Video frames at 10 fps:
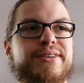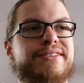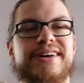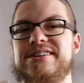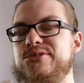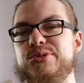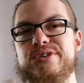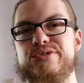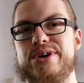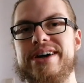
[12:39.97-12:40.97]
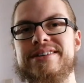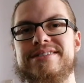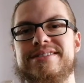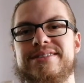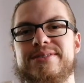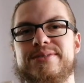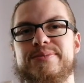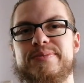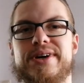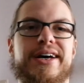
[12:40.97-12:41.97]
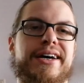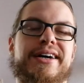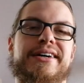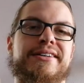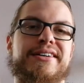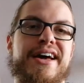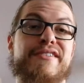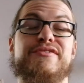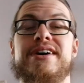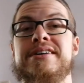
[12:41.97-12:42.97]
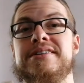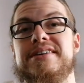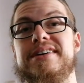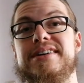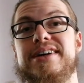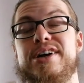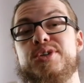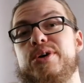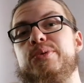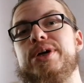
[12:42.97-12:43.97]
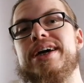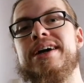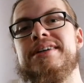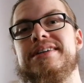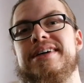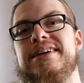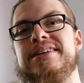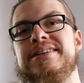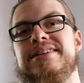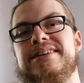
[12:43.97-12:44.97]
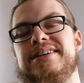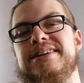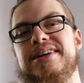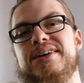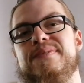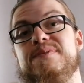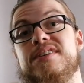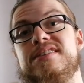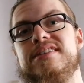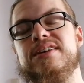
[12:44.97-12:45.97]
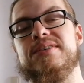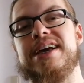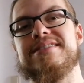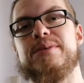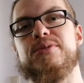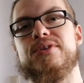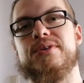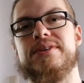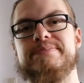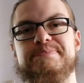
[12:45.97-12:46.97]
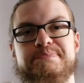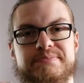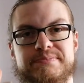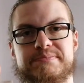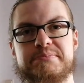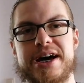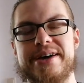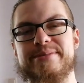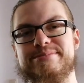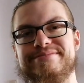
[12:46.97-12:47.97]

Send this to your friends. And have fun. Enjoy your weekend. And see you next episode. Bye.